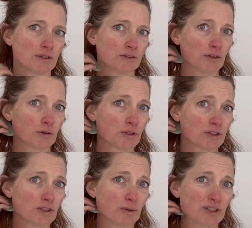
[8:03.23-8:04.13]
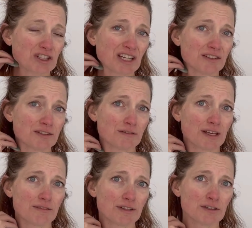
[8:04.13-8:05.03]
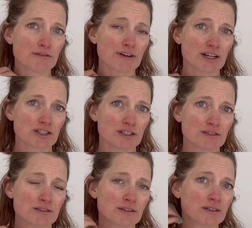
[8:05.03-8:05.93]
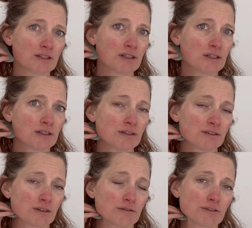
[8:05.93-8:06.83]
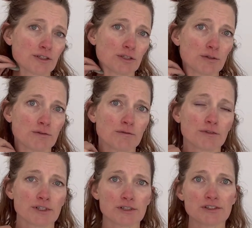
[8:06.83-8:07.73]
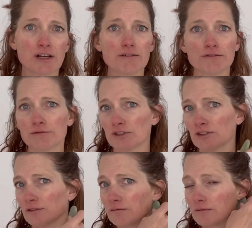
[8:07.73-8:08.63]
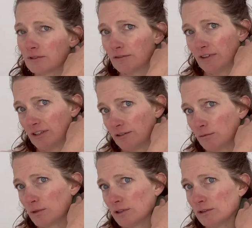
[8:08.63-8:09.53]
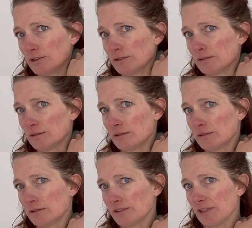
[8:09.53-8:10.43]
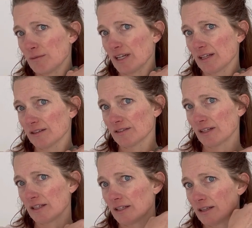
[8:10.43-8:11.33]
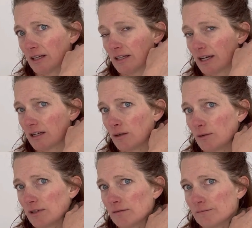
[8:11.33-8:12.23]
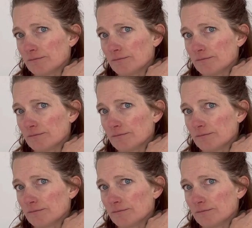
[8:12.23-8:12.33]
So good to do on your kids if they have ear infections. It's good to do for yourself, just to face the world. Same thing on this side, get that neck going.